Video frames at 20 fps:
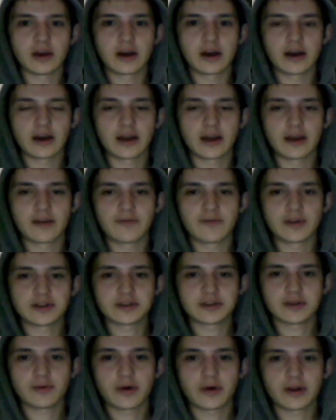I
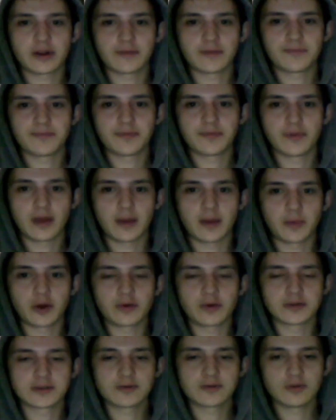eventually want to. I'm
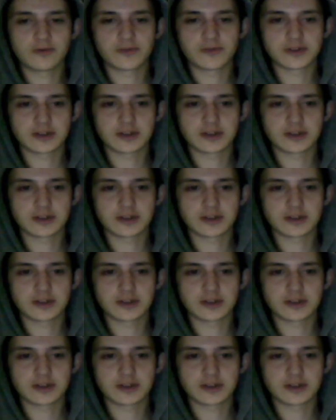going to school for